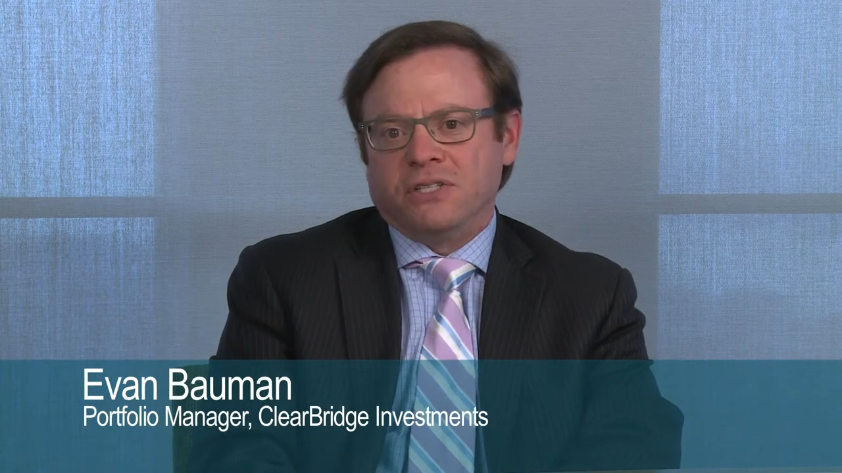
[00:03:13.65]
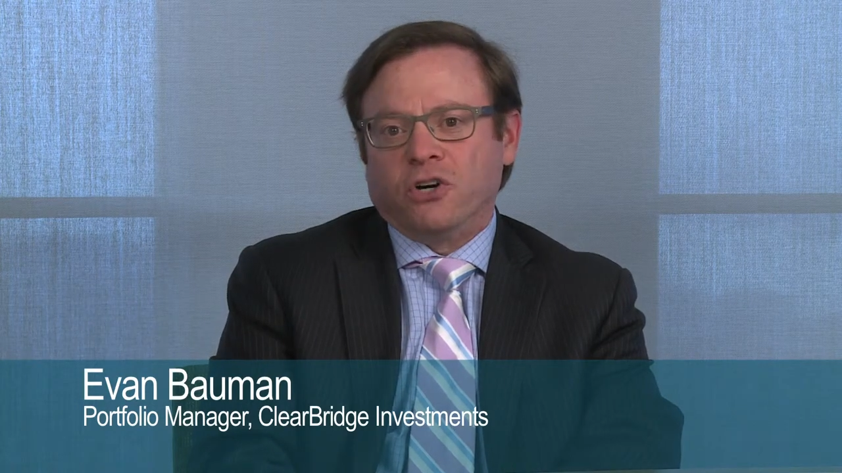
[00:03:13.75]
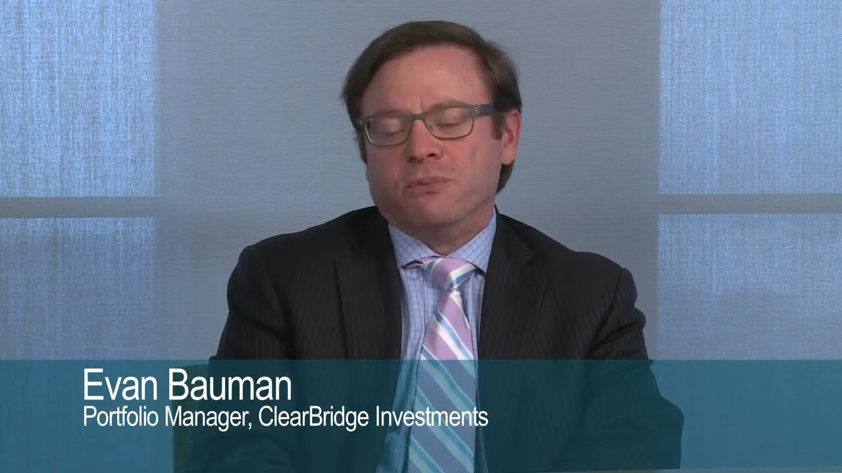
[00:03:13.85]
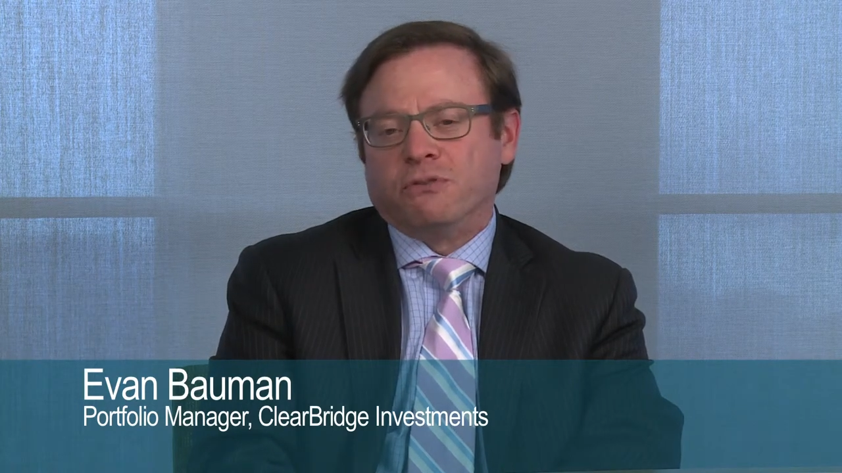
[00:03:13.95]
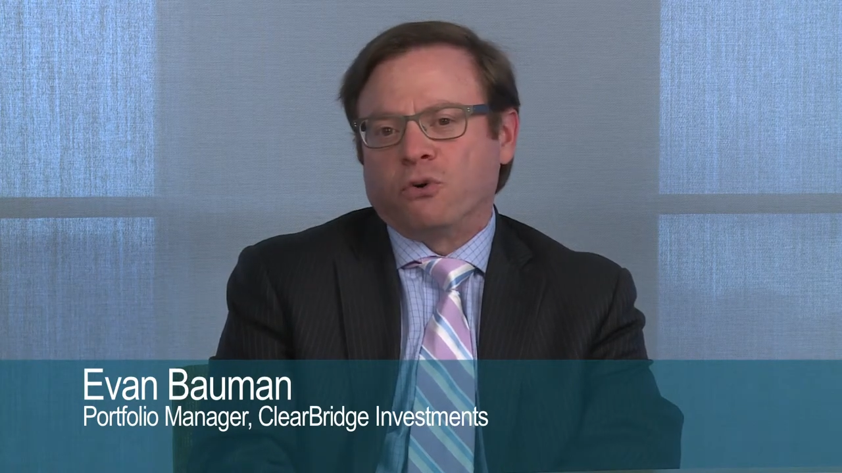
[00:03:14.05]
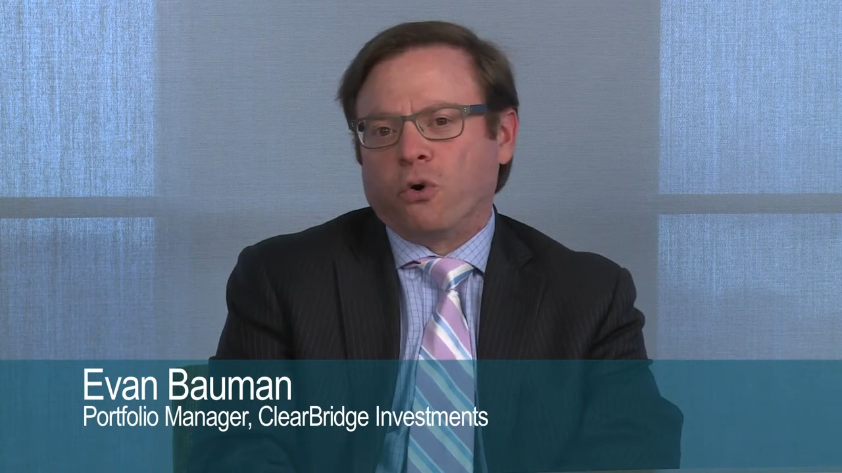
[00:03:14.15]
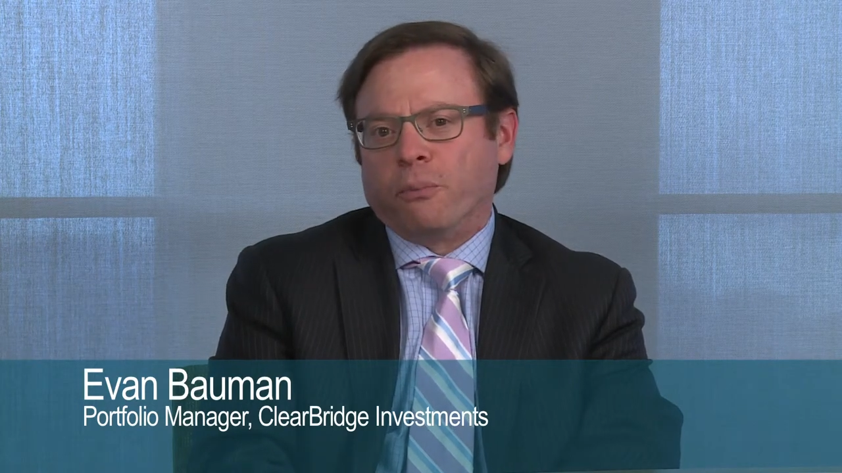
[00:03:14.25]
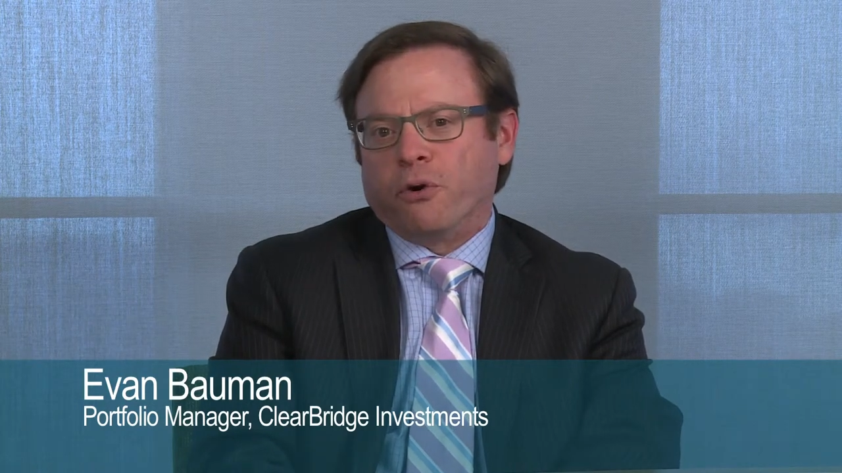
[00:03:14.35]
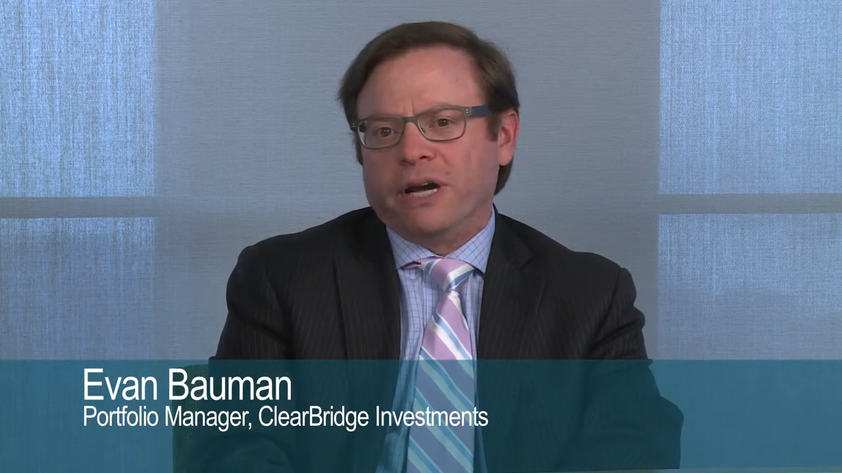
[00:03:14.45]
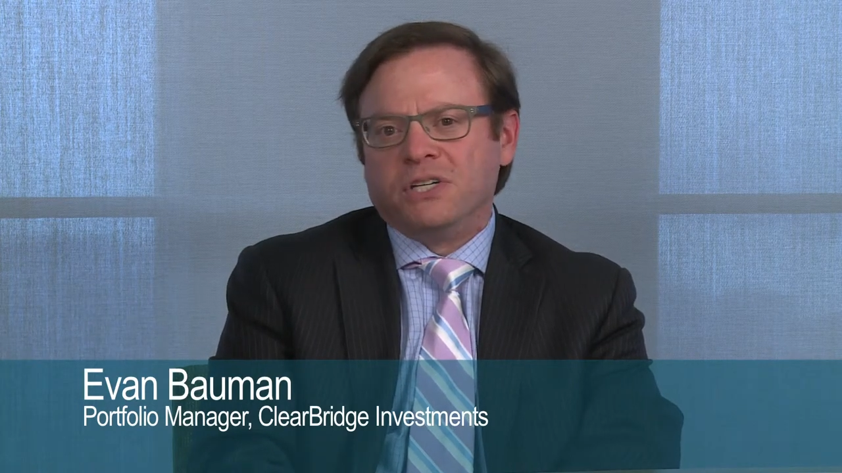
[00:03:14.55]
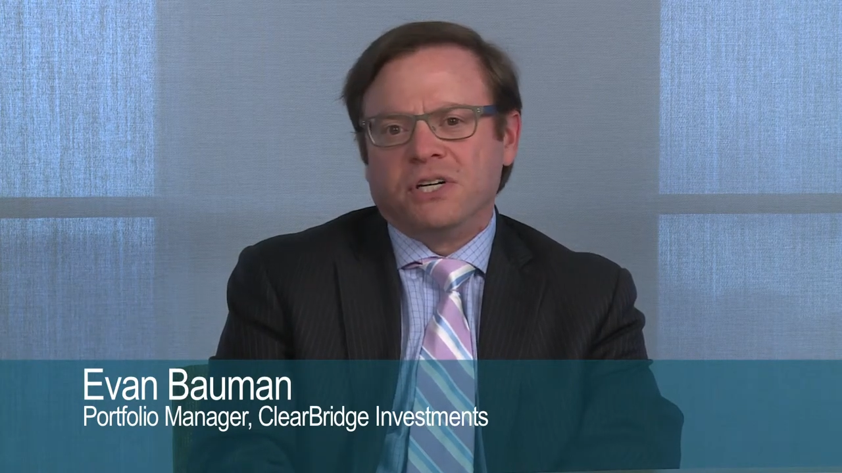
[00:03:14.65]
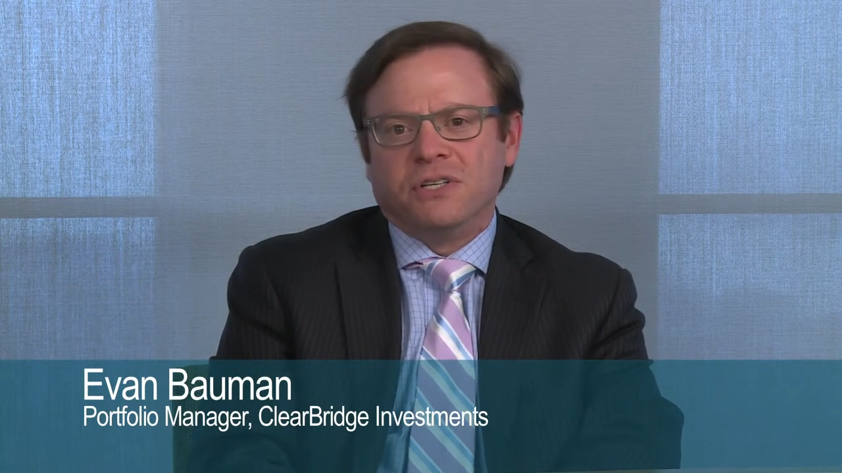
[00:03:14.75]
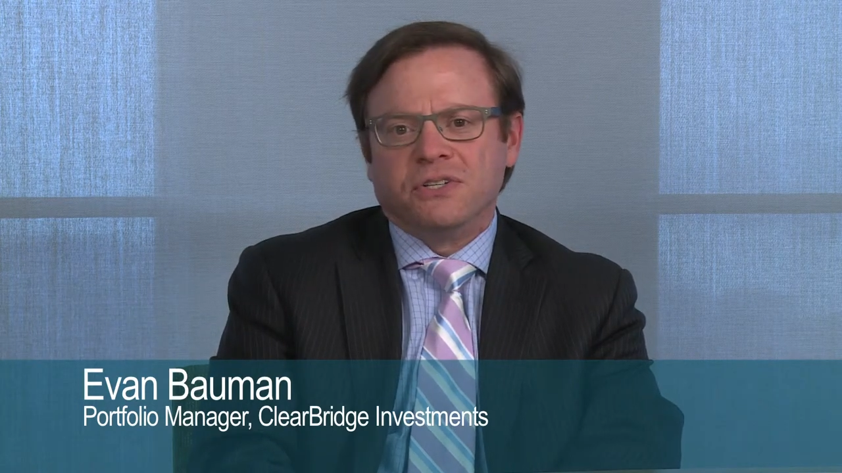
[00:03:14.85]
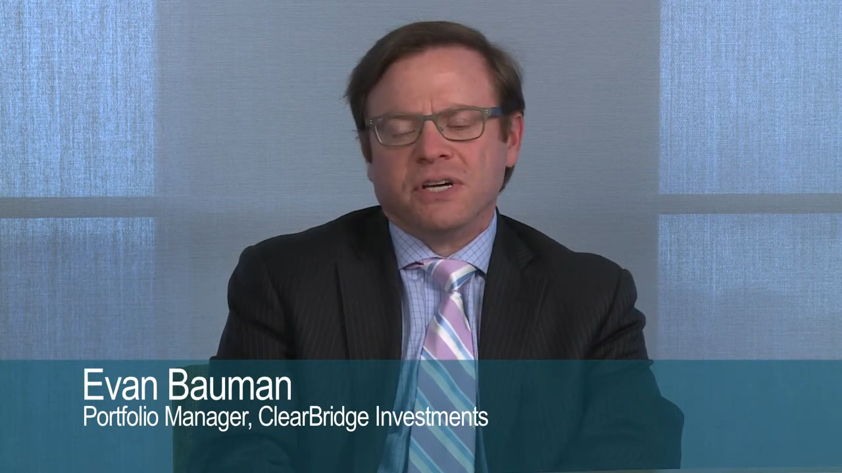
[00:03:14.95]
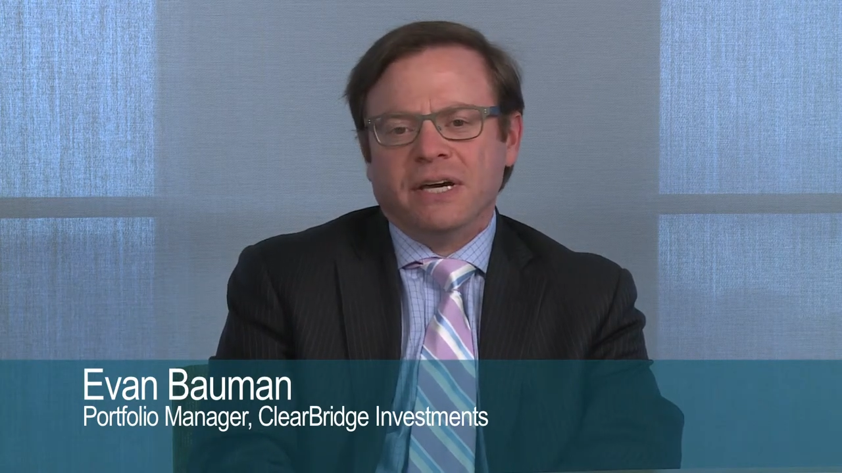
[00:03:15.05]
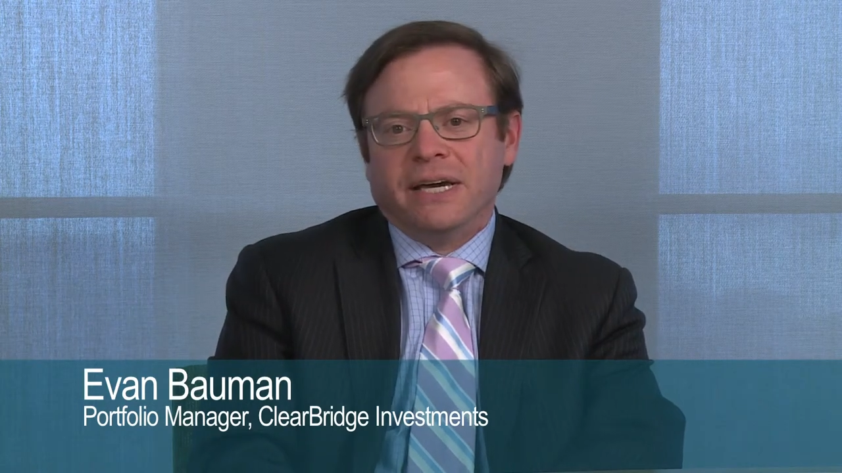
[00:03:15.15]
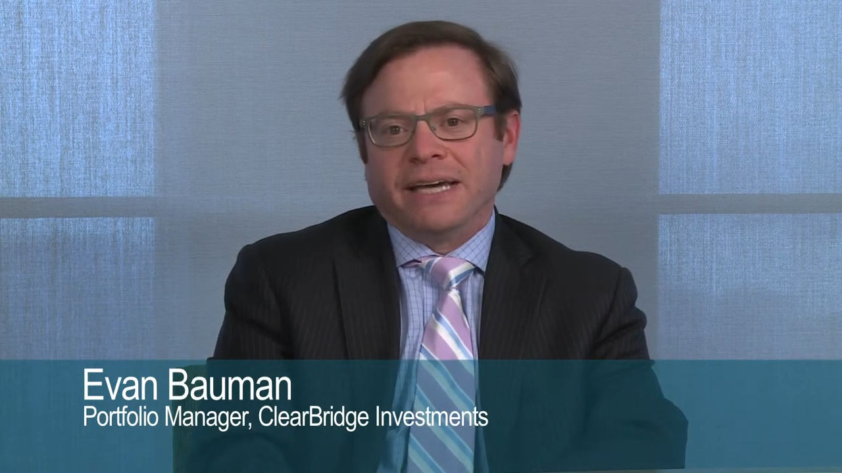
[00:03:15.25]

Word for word: in terms of corporations